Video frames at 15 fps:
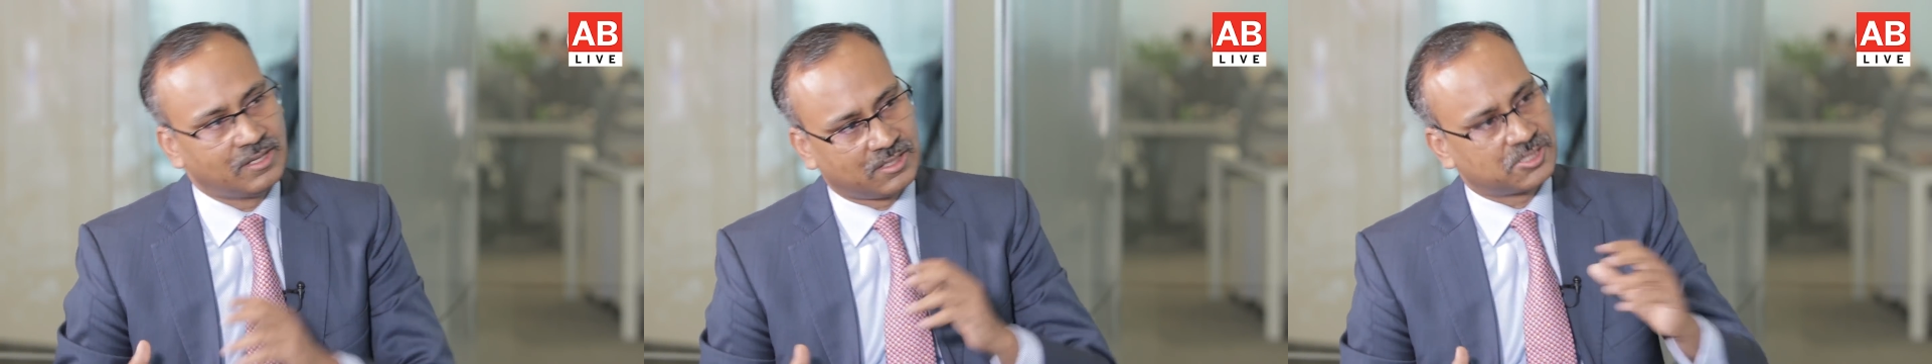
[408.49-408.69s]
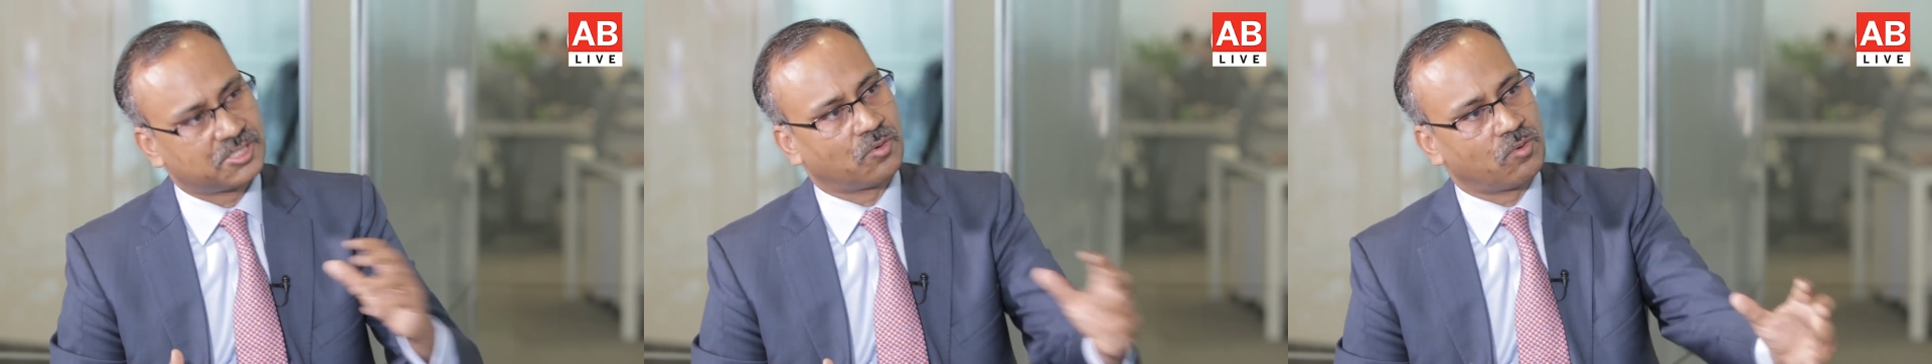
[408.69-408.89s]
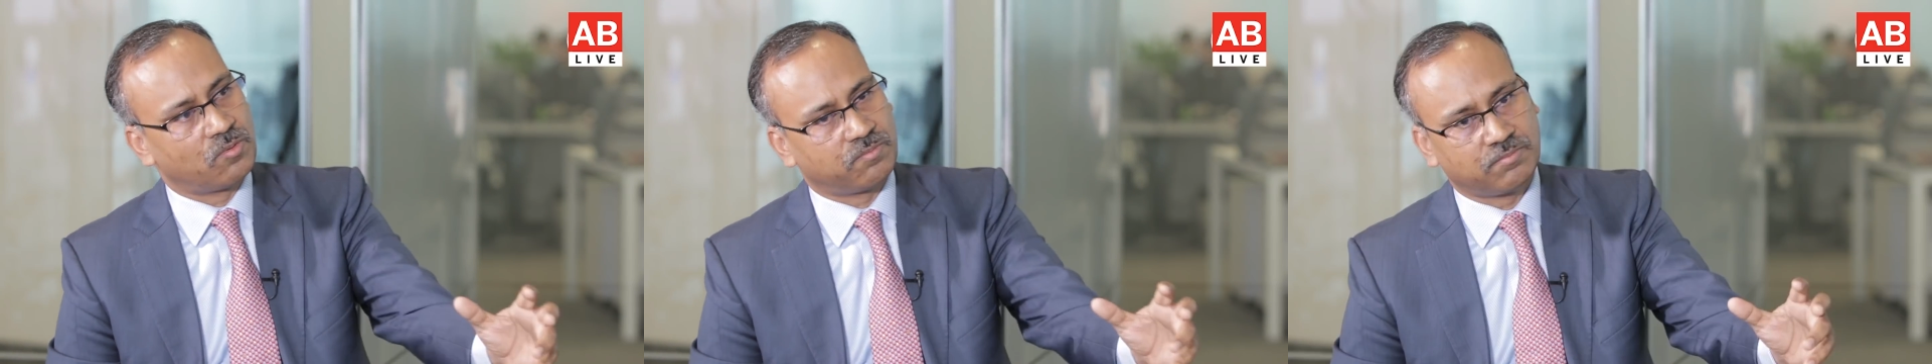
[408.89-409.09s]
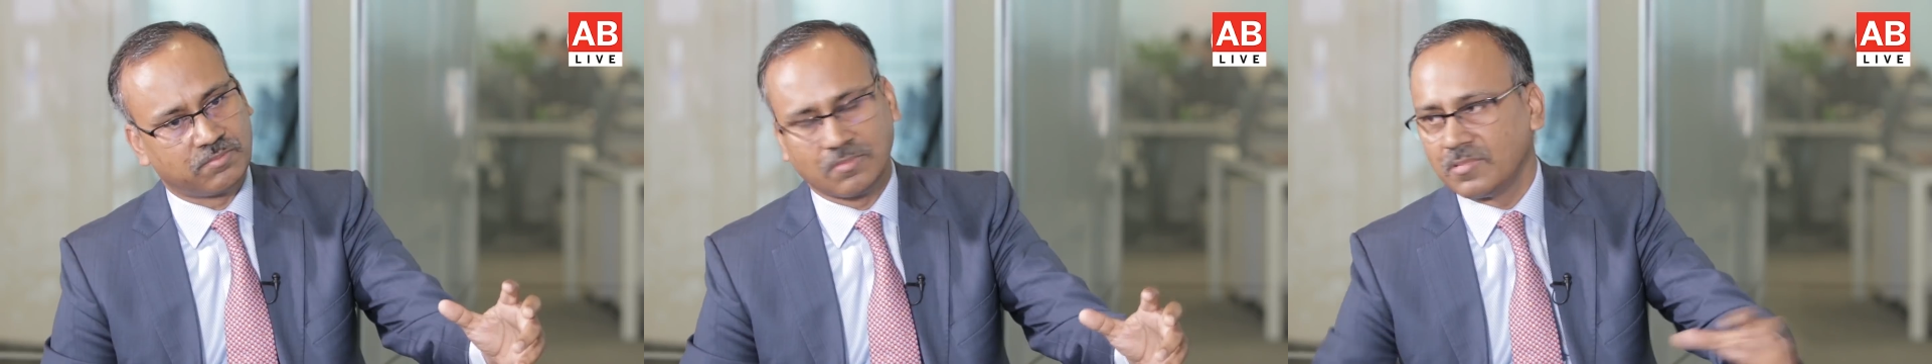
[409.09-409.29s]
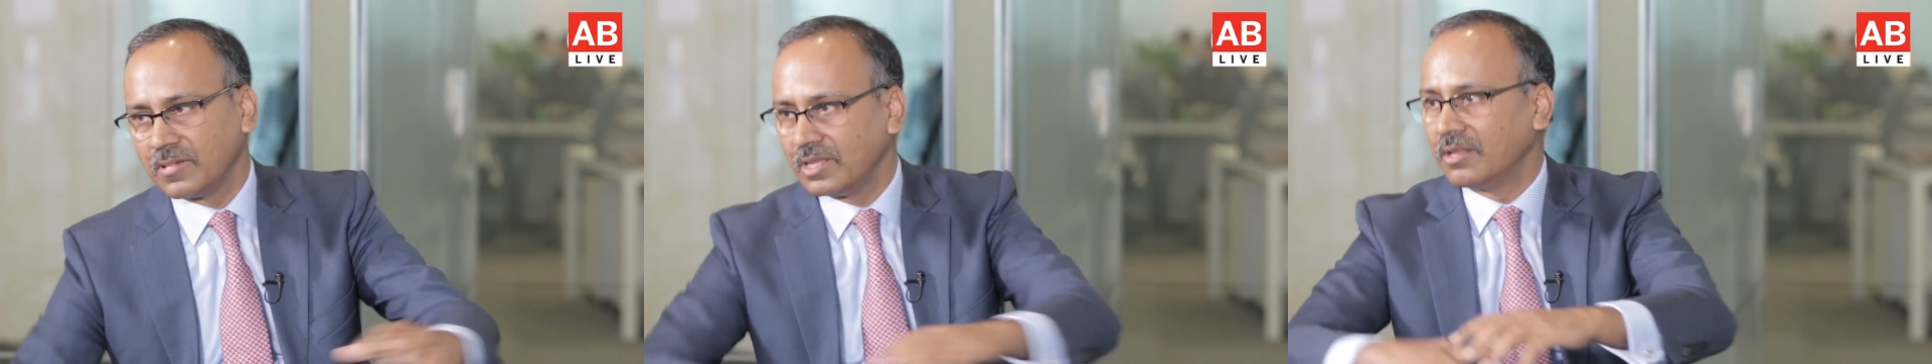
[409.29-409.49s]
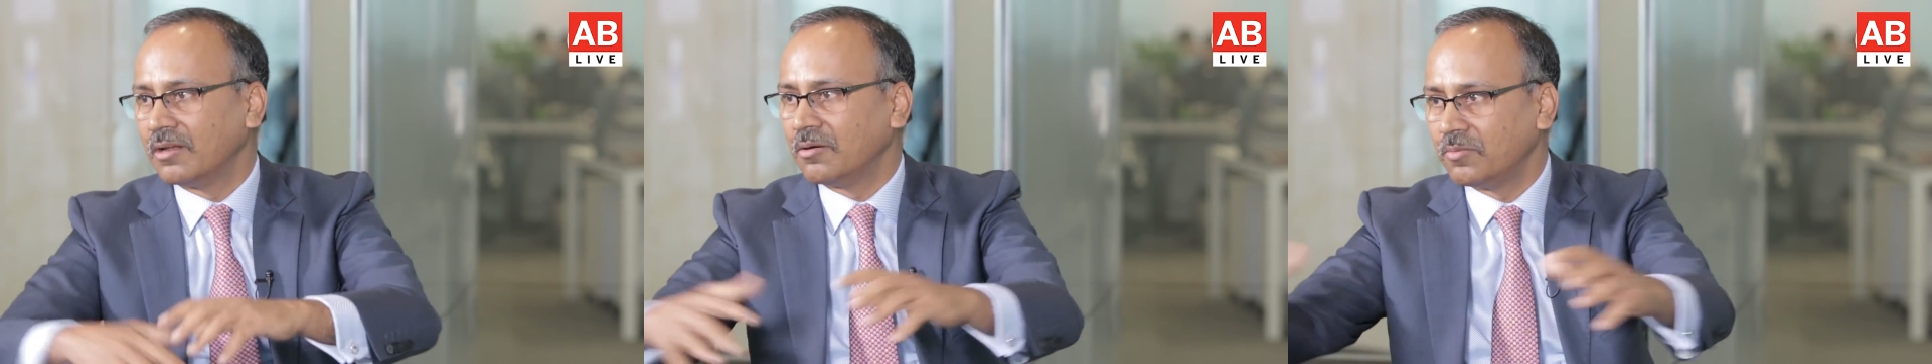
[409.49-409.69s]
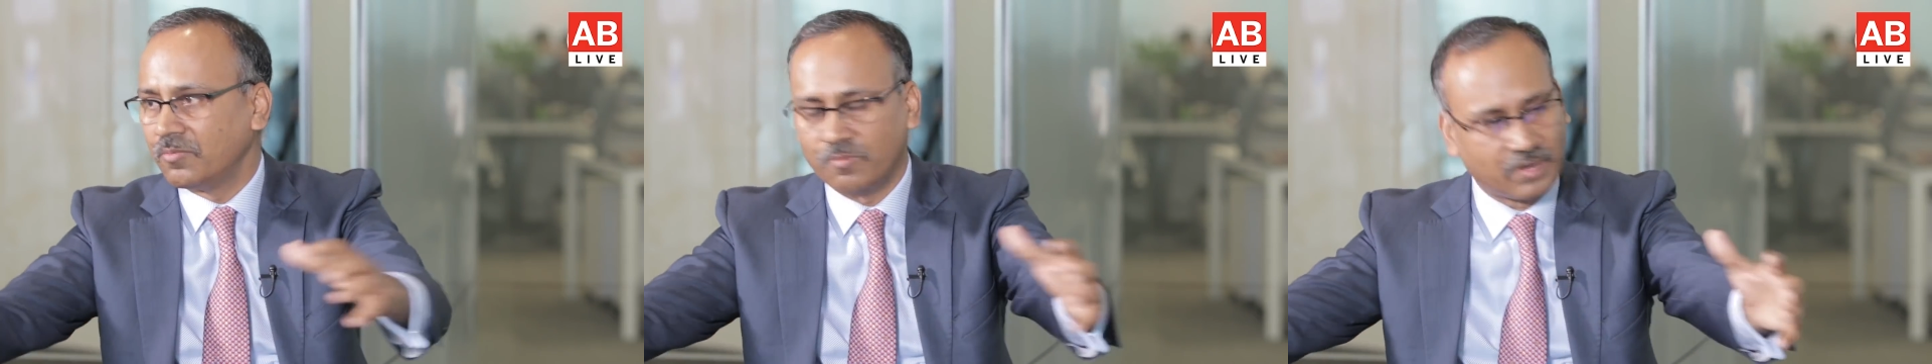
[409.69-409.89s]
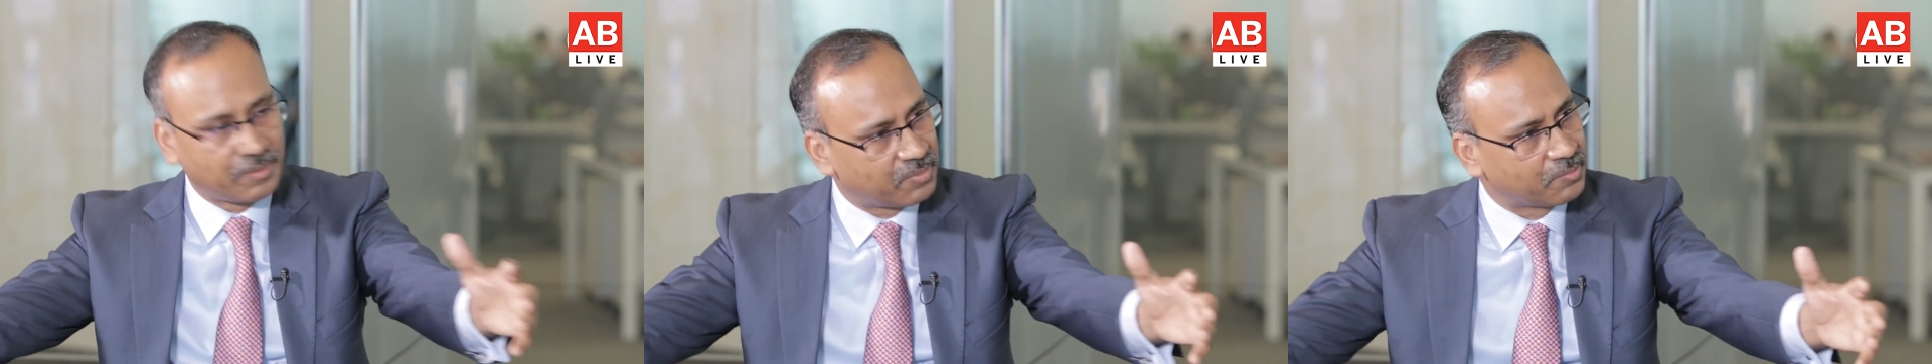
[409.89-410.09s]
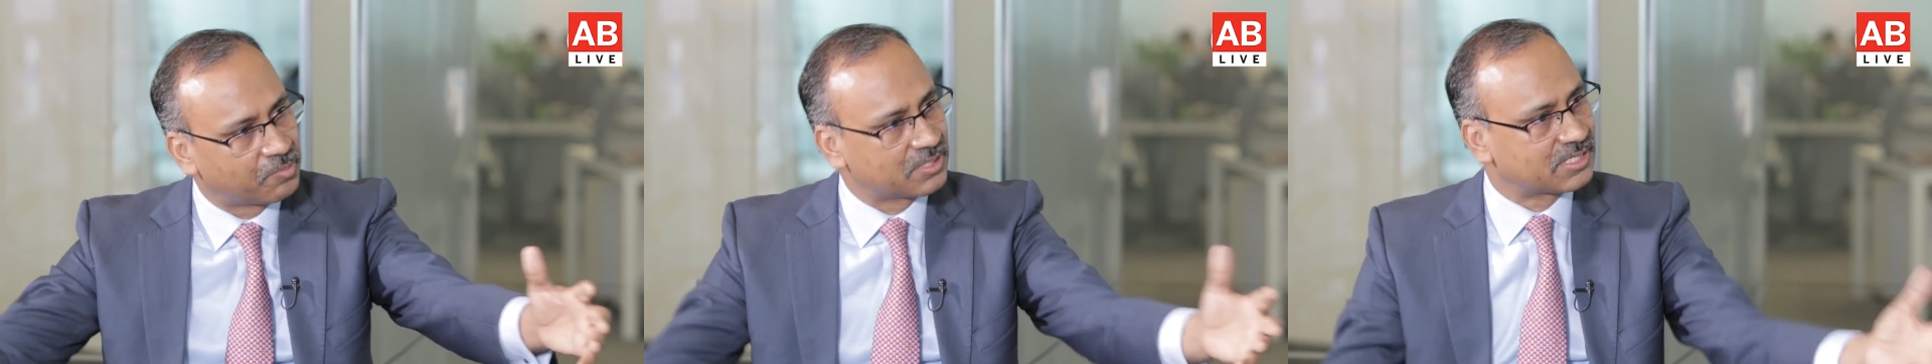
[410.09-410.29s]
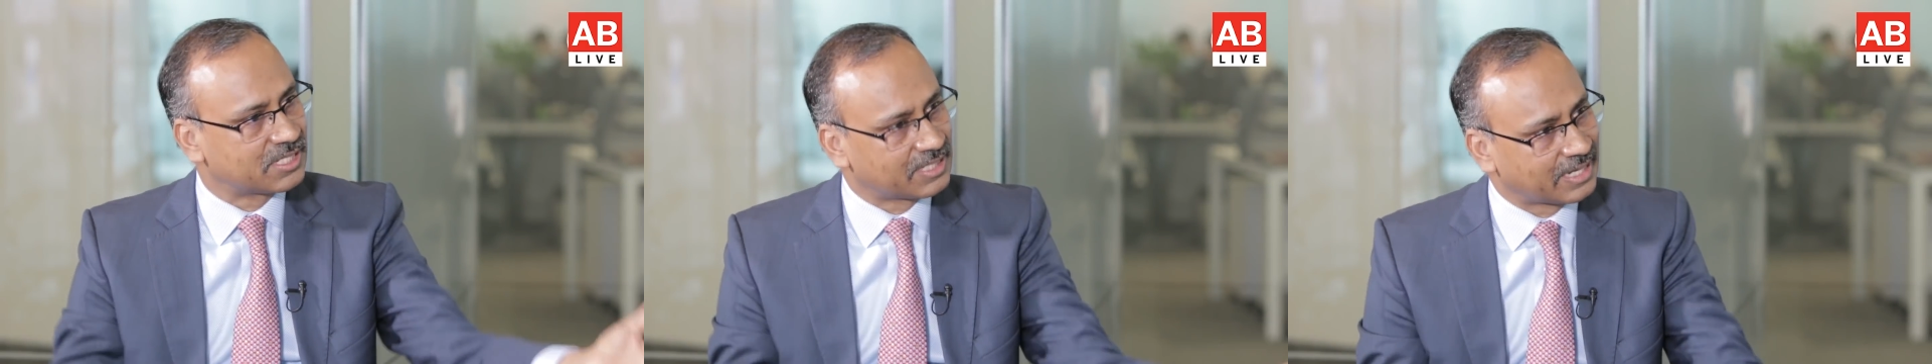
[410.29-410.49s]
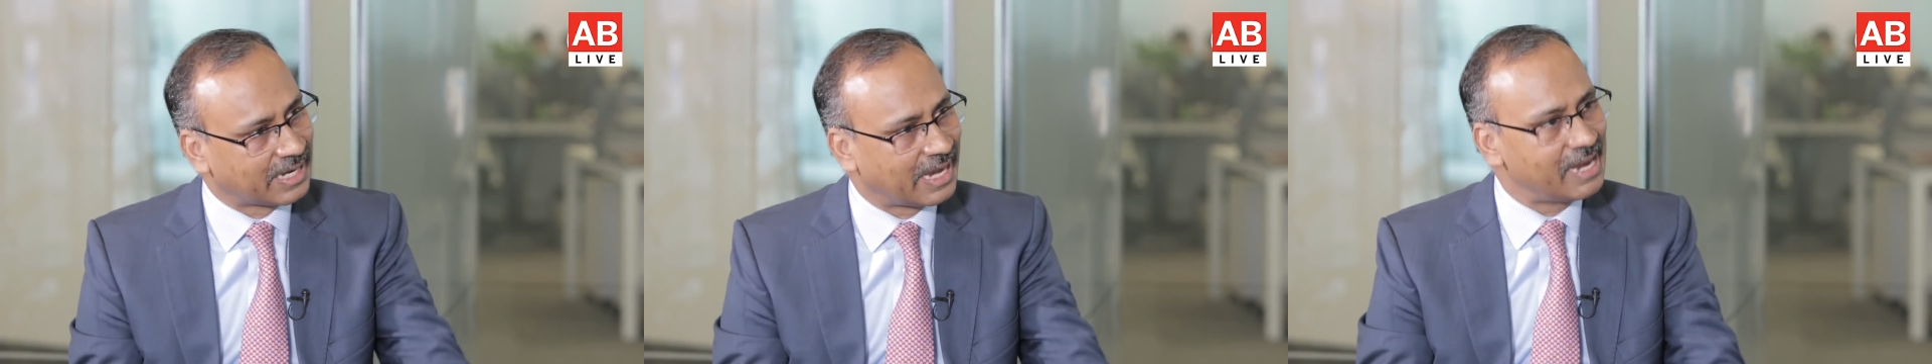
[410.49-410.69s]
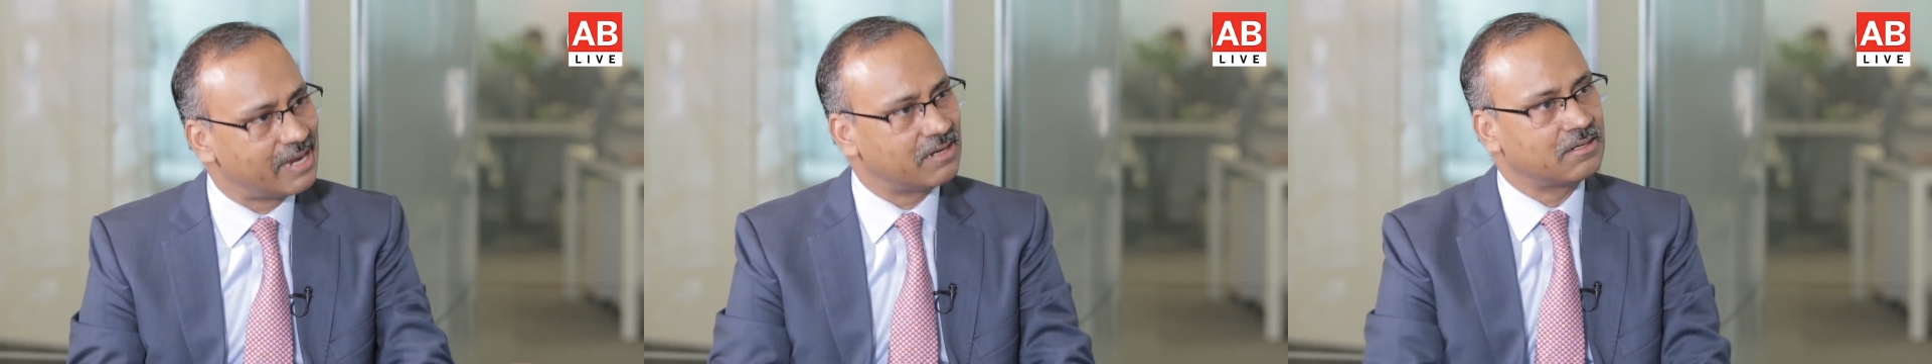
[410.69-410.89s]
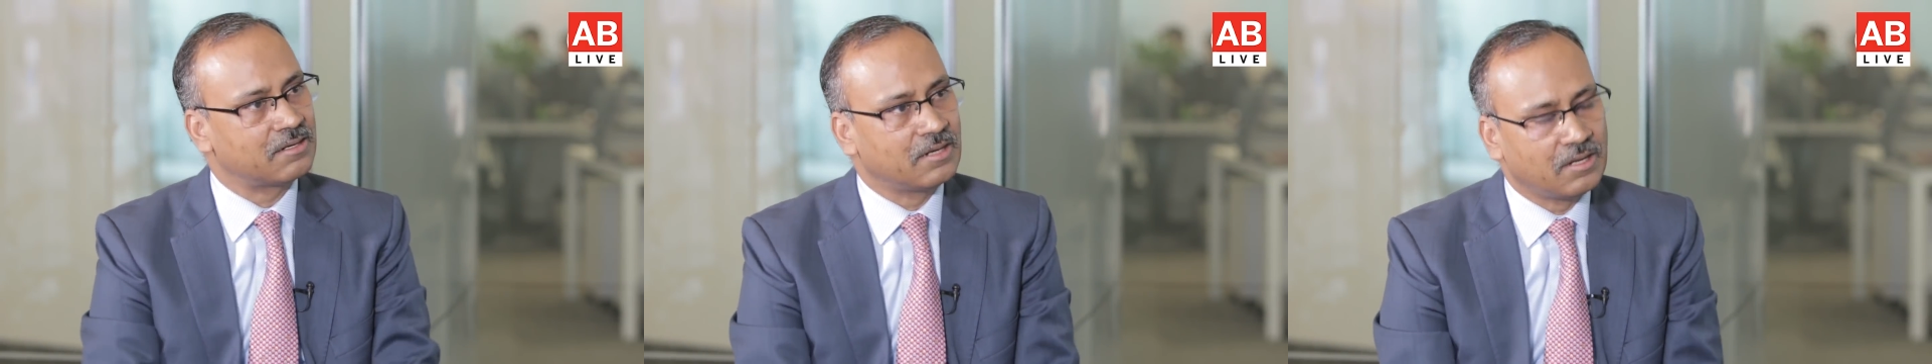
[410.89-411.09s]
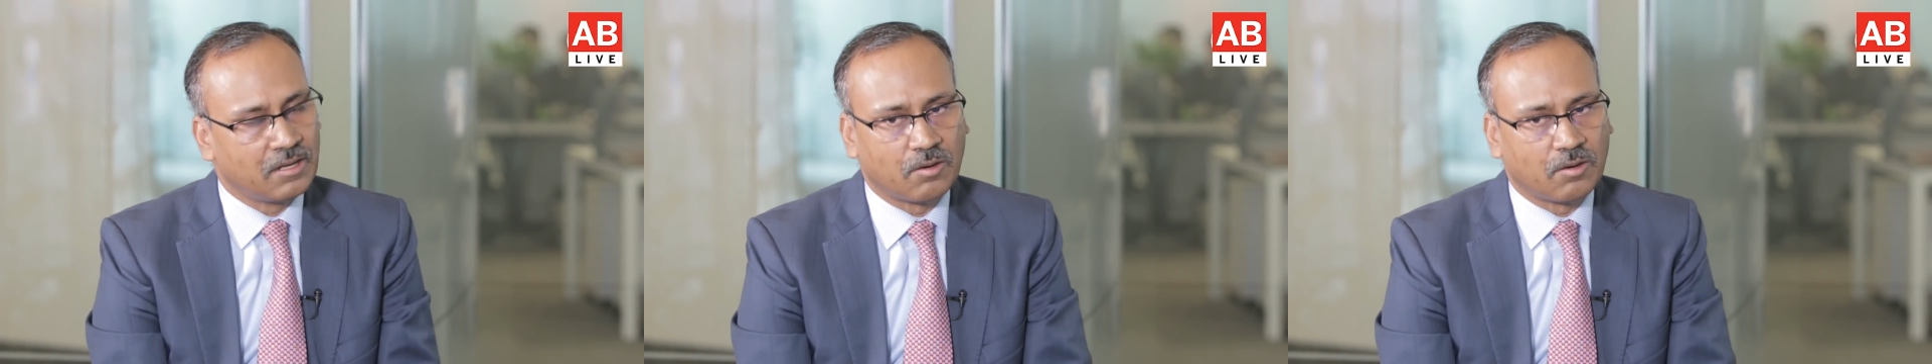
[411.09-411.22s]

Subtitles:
So, we people sitting here,